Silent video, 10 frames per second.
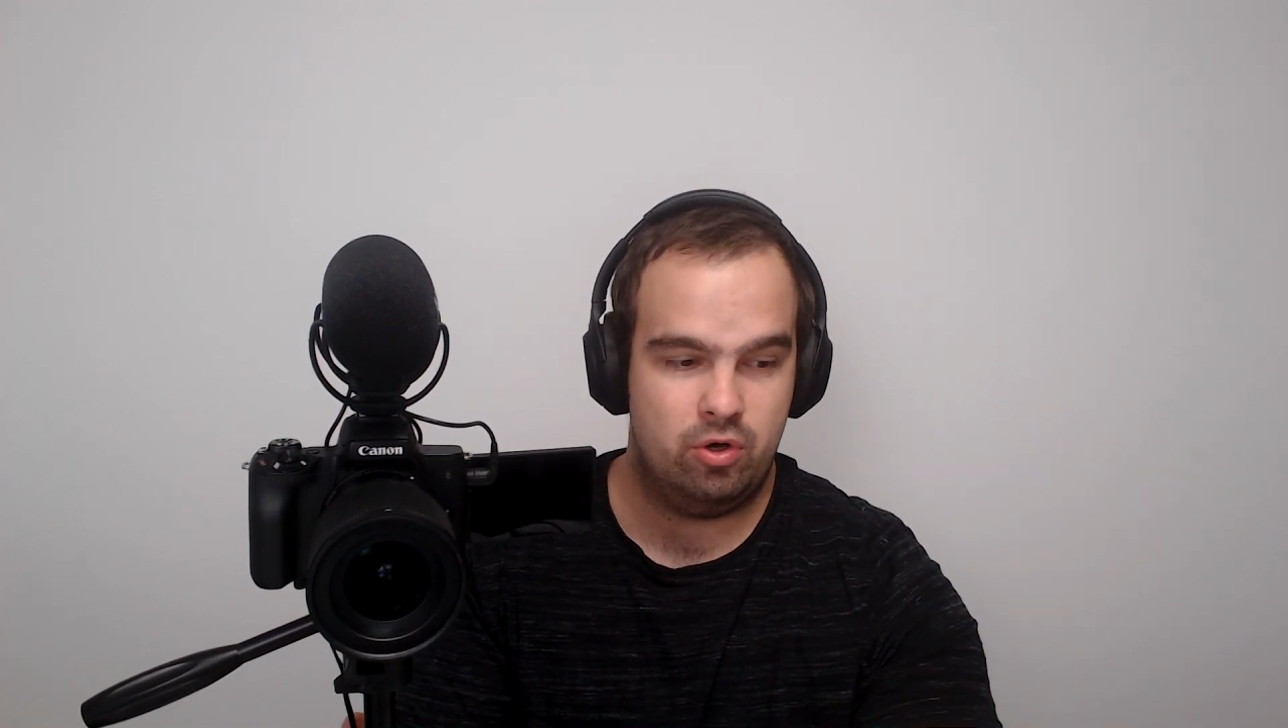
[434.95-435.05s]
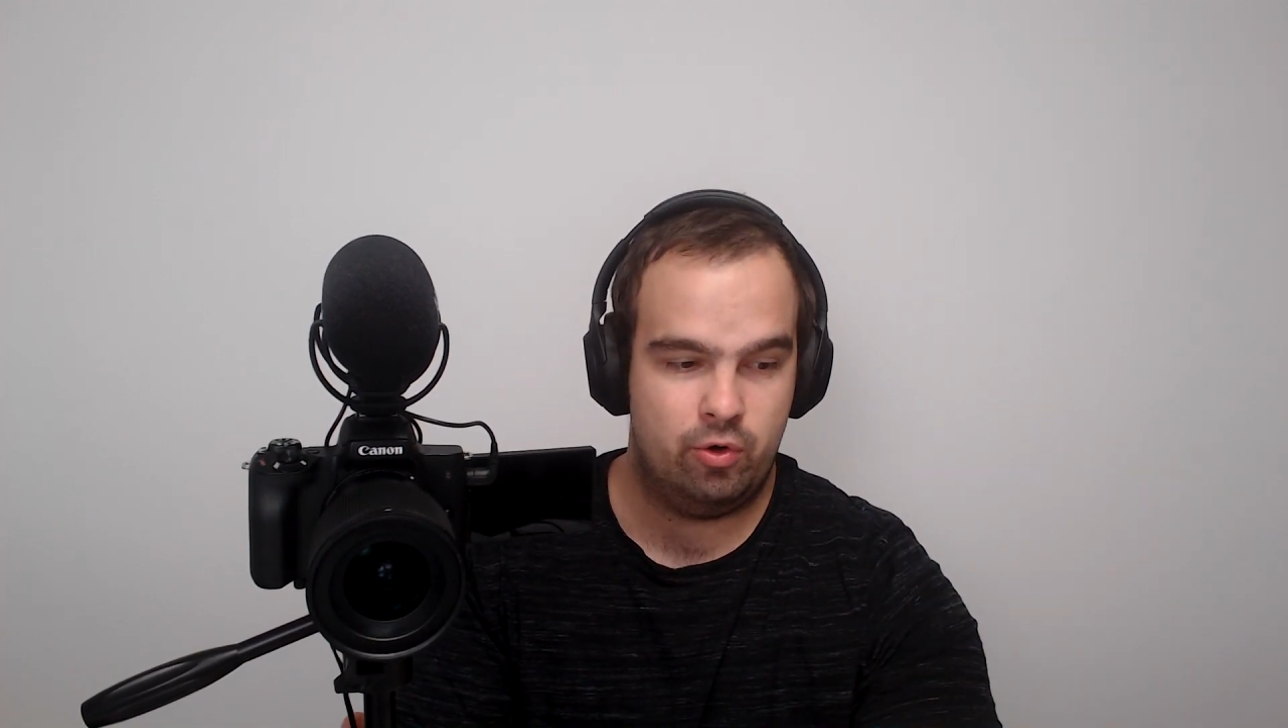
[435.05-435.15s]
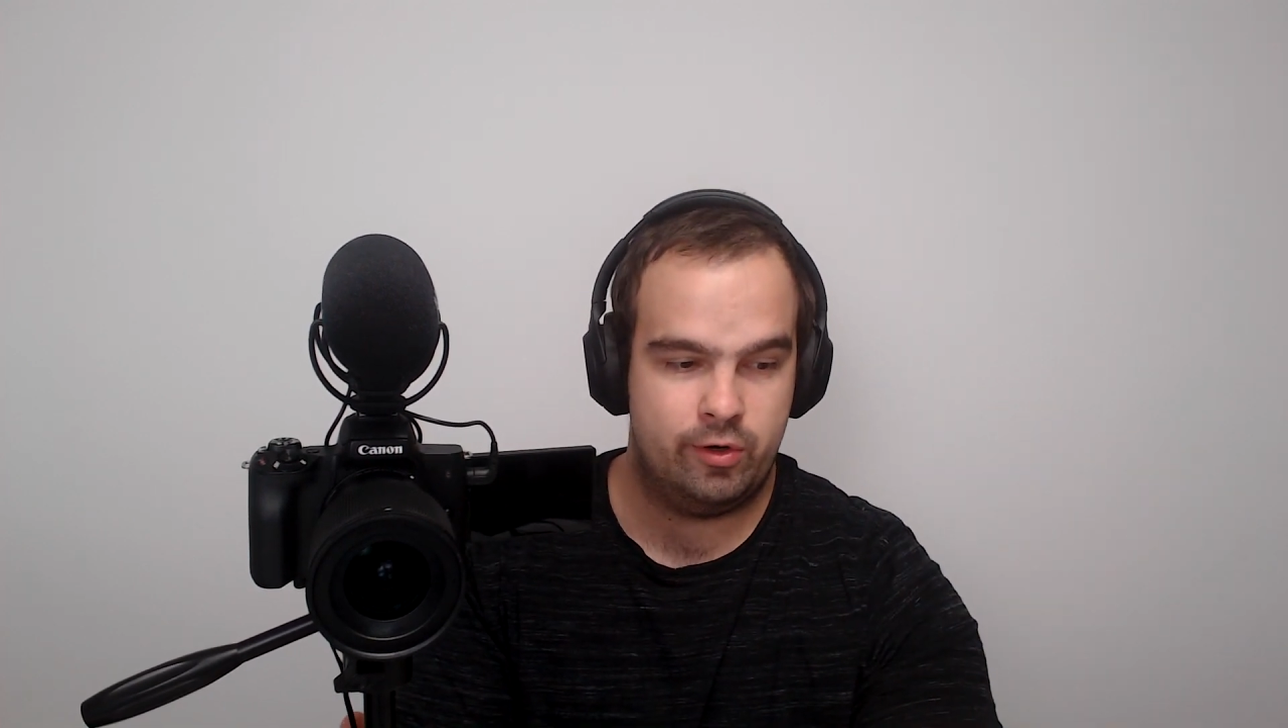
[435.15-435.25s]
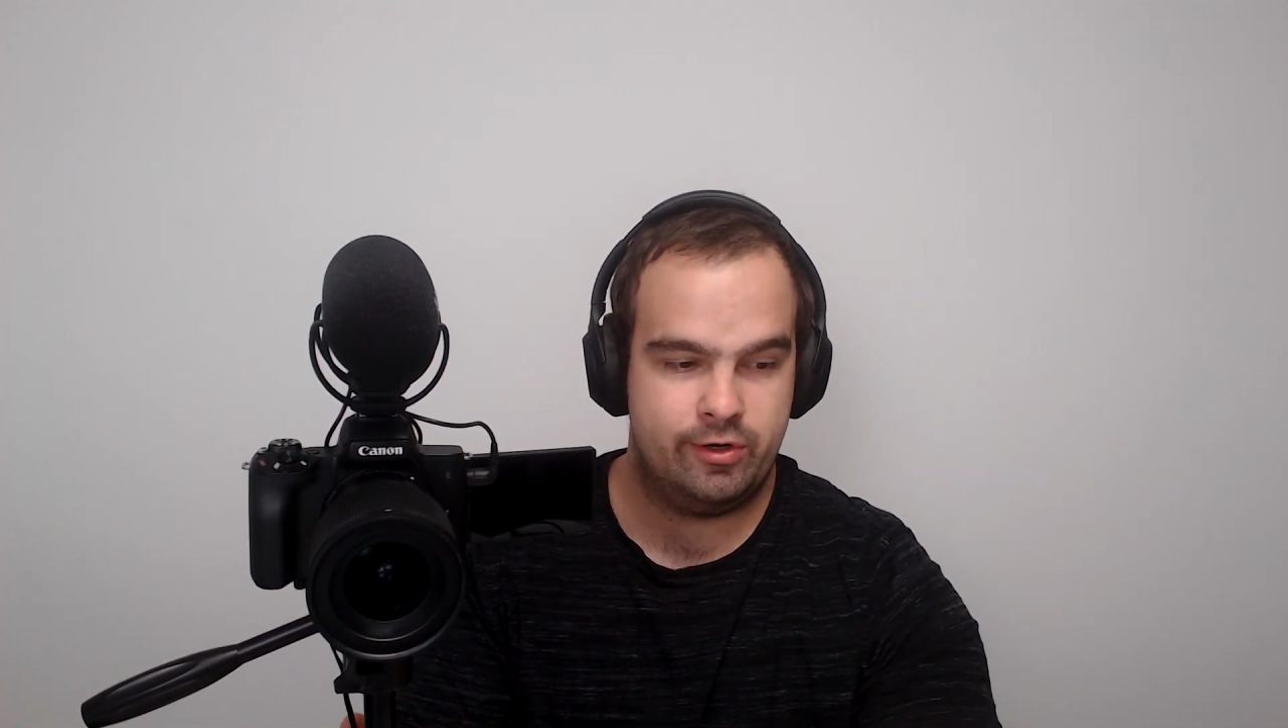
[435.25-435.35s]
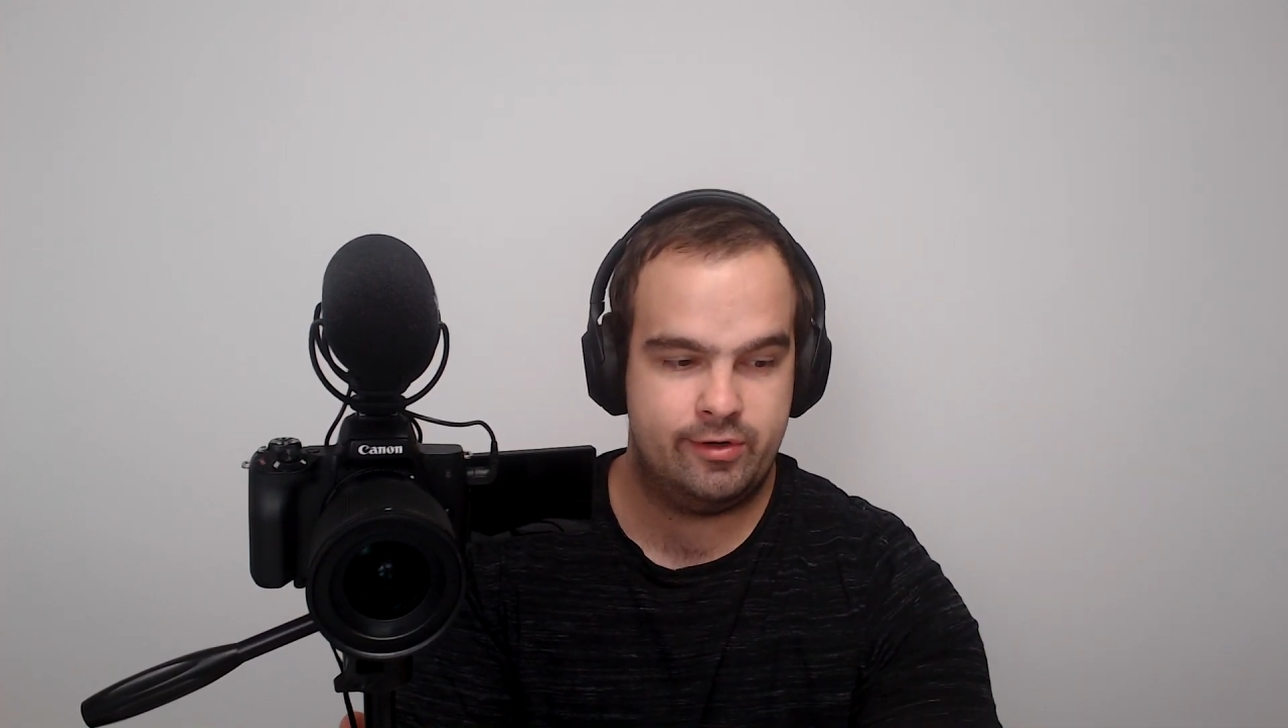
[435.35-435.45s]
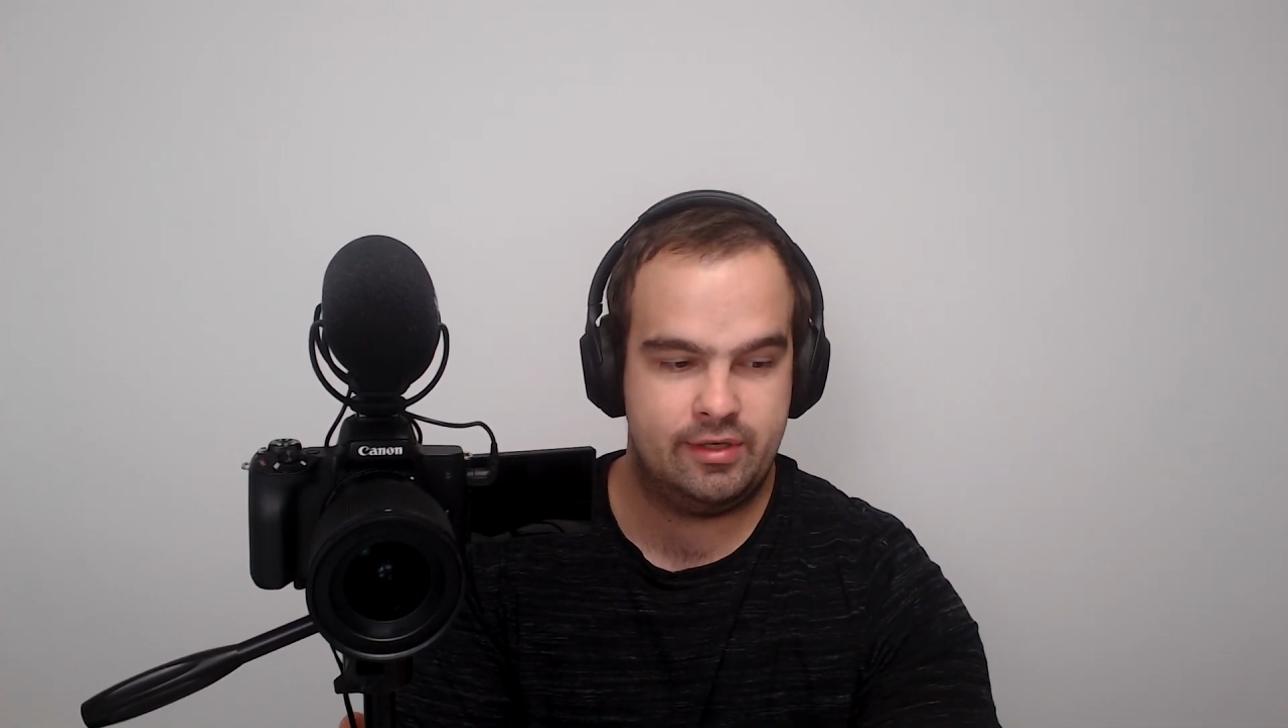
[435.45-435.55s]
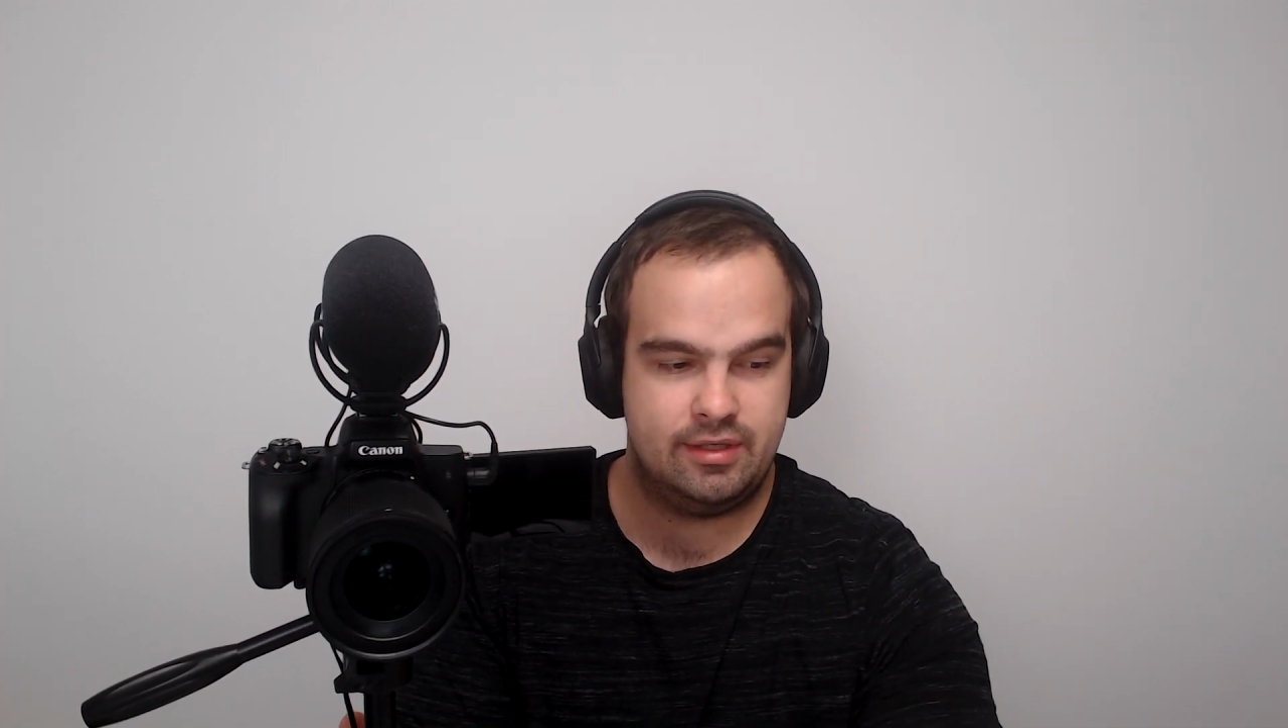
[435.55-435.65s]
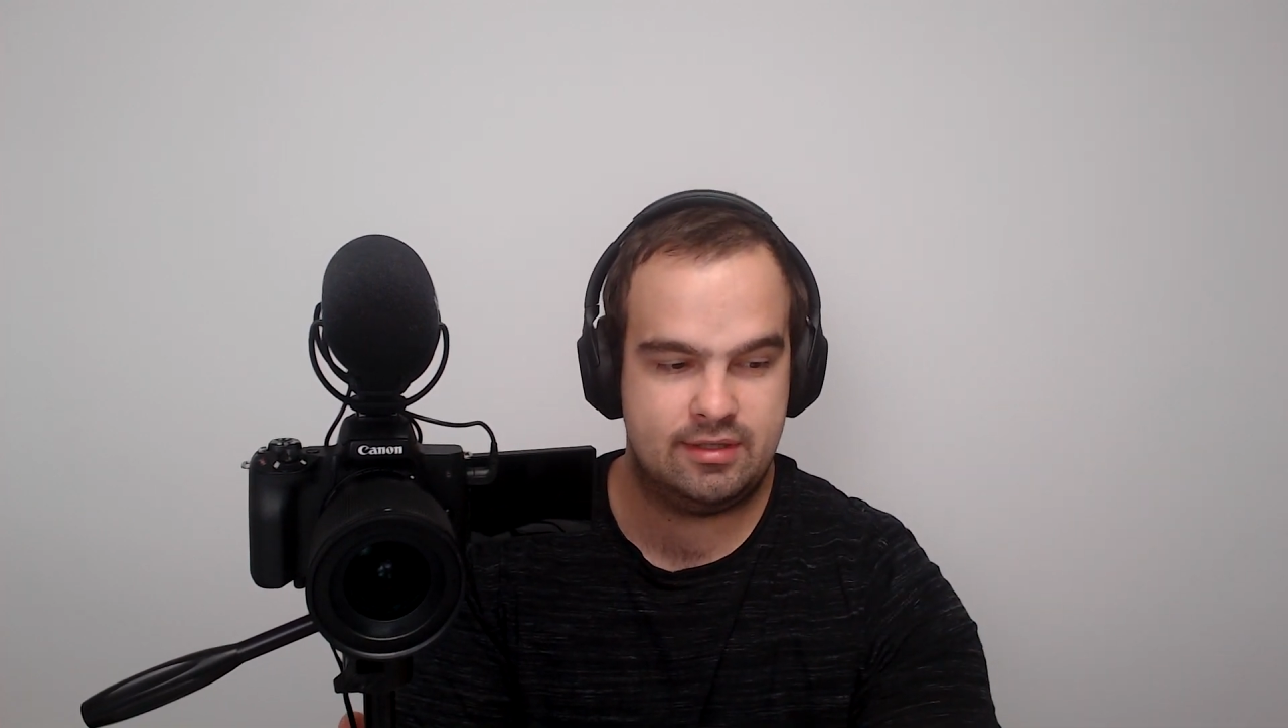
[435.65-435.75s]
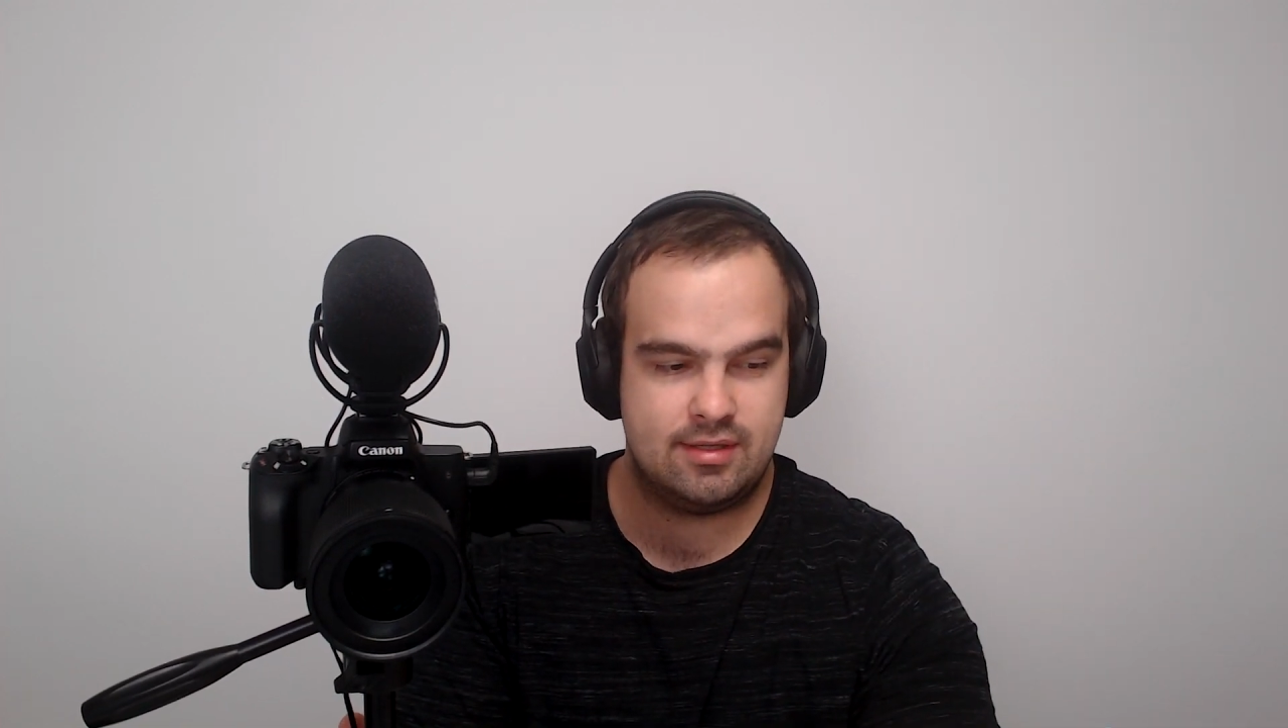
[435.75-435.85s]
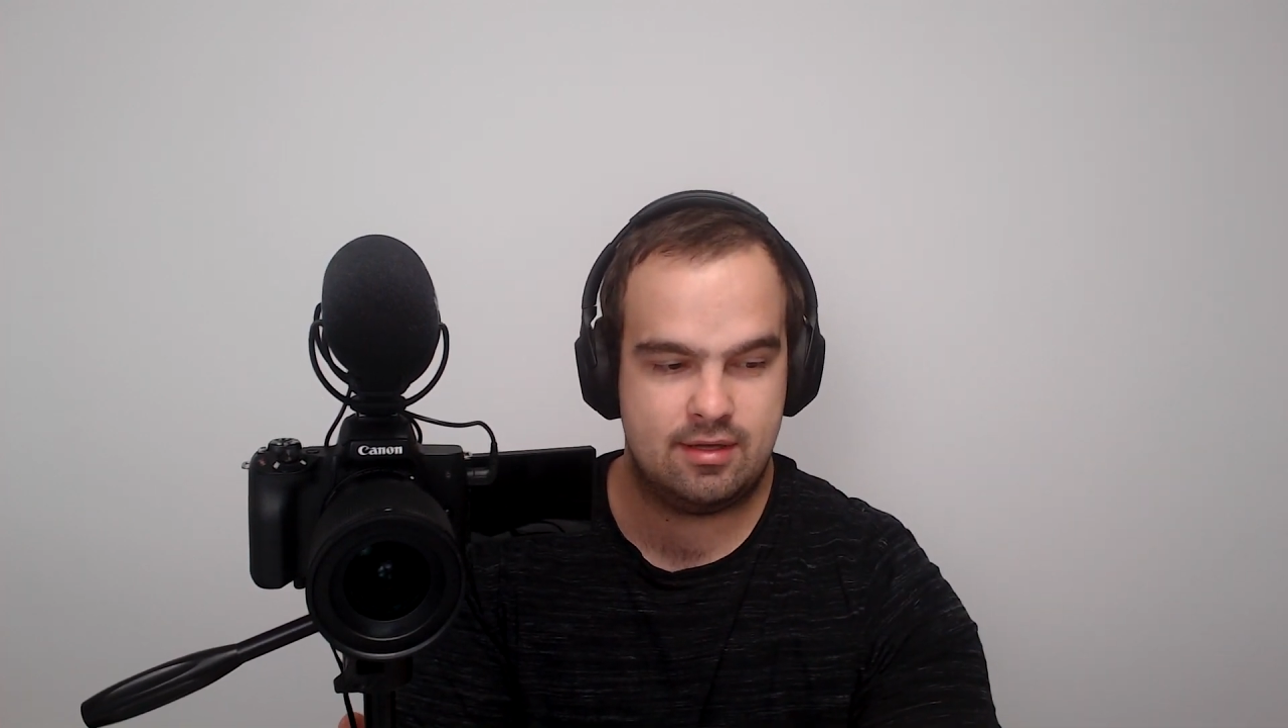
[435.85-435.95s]
order
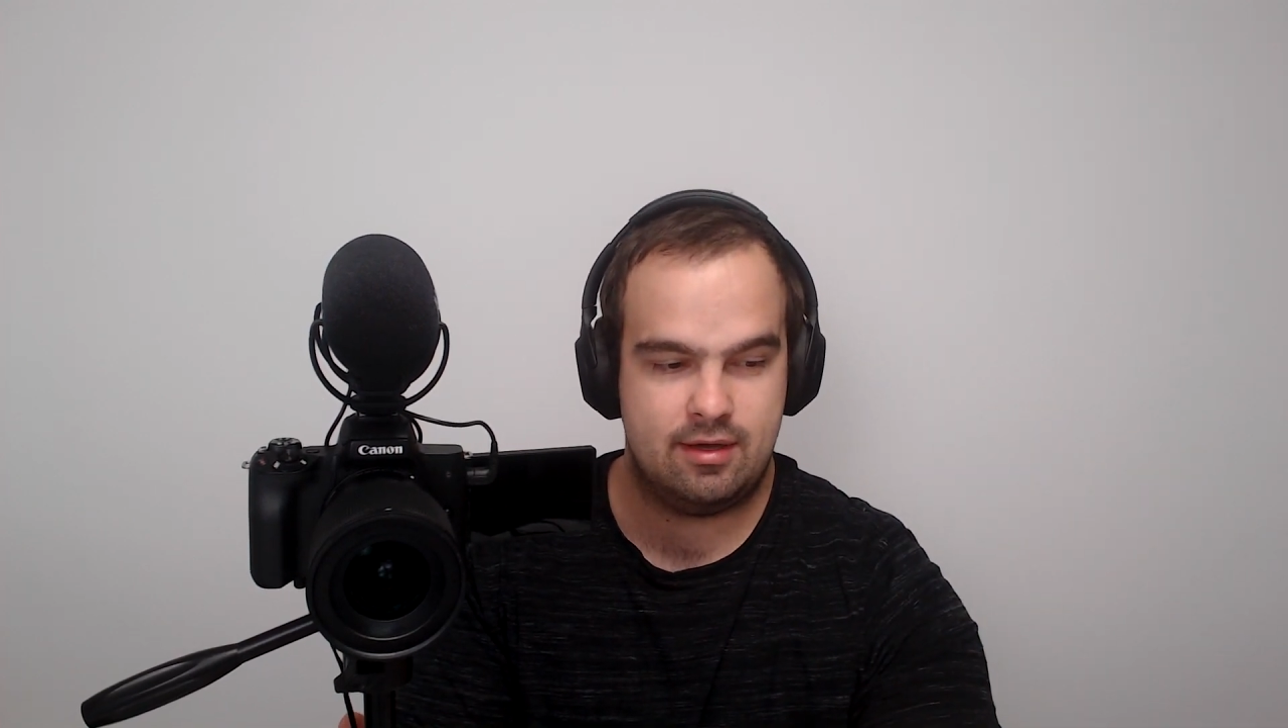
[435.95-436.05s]
this